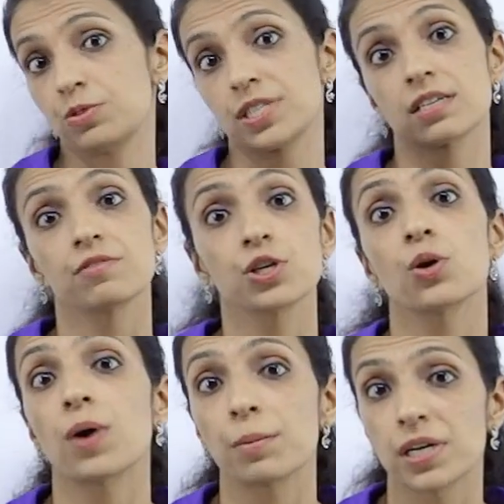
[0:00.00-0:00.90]
we're serving
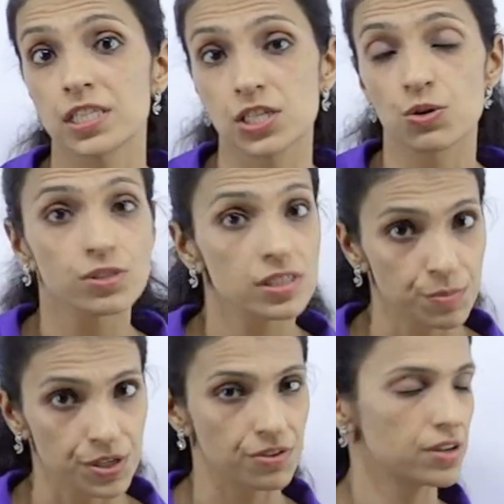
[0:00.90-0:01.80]
your 1 month notice
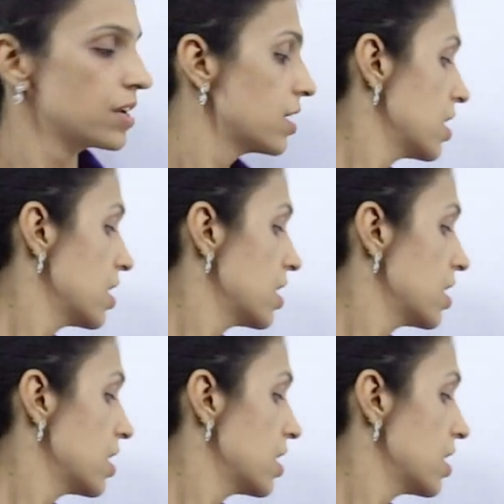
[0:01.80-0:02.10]
period.